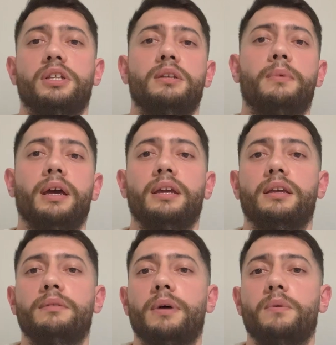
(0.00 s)
in my
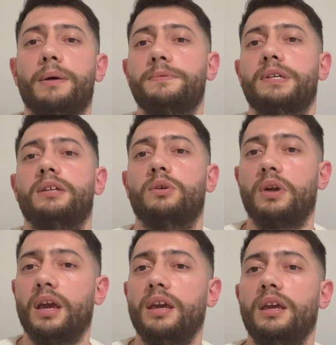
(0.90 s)
website,
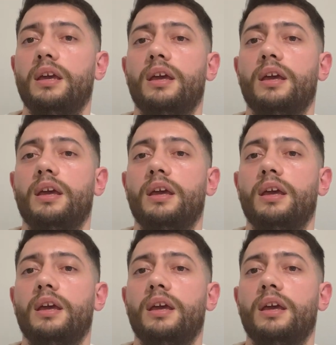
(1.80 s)
okay,